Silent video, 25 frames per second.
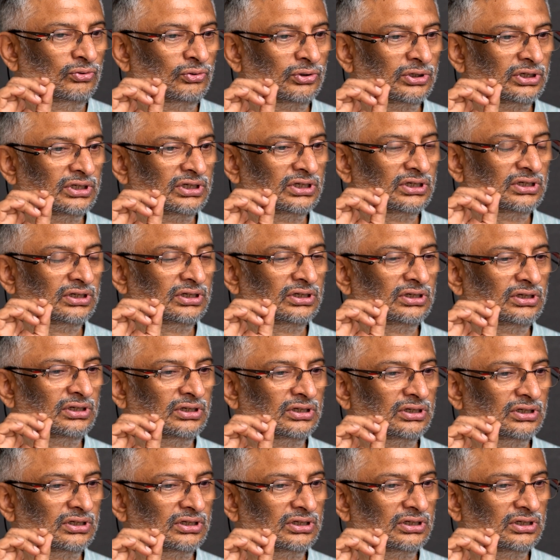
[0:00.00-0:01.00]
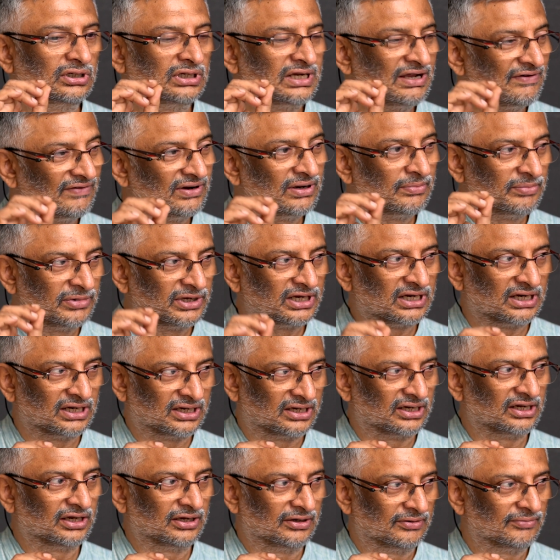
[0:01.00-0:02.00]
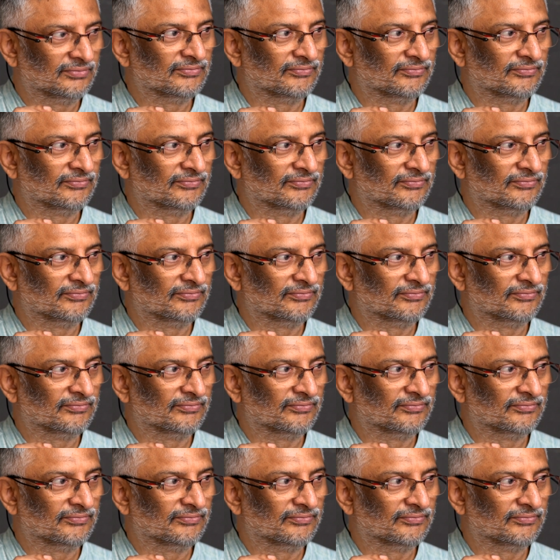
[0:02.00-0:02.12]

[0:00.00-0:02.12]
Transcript: or developed country